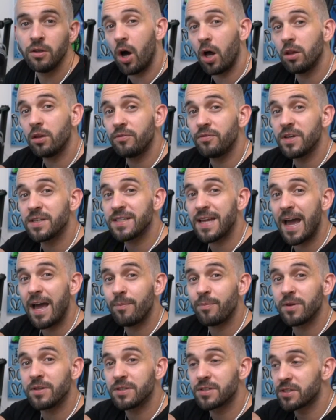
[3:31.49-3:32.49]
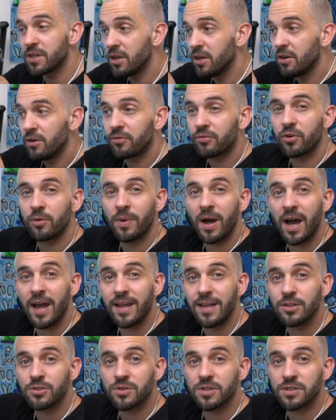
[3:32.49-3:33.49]
All of this happens from high
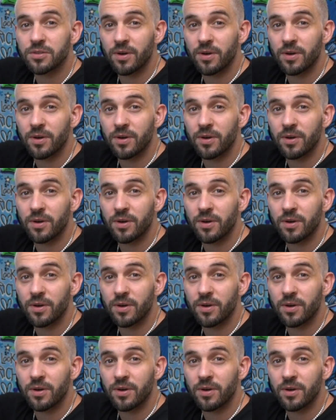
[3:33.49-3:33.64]
interest